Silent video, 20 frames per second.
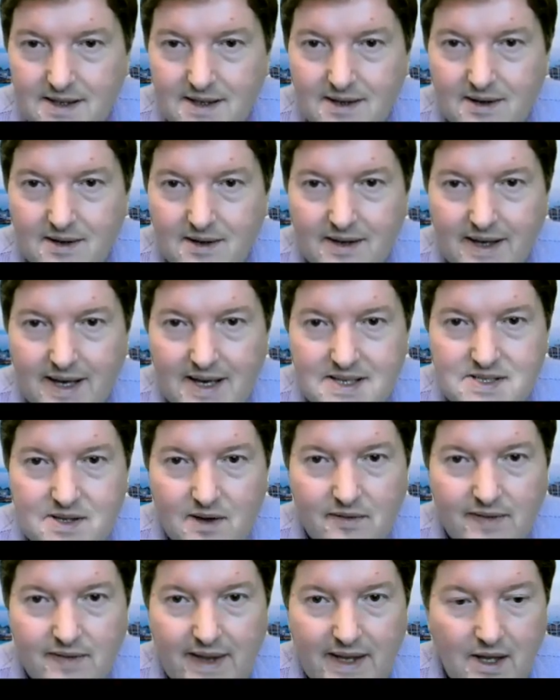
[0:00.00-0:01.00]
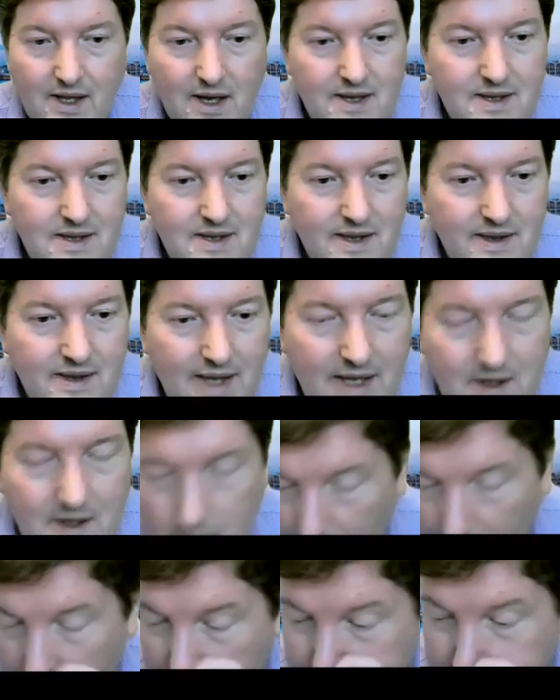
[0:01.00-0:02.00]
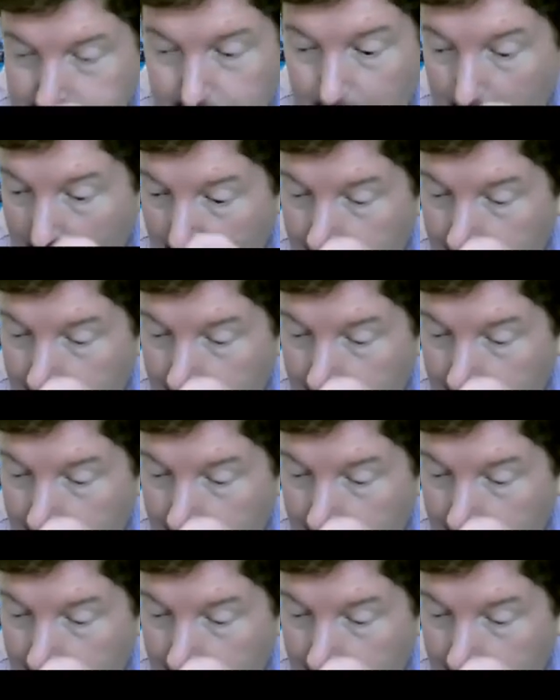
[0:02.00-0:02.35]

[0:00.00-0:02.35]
Okay, so thank you guys.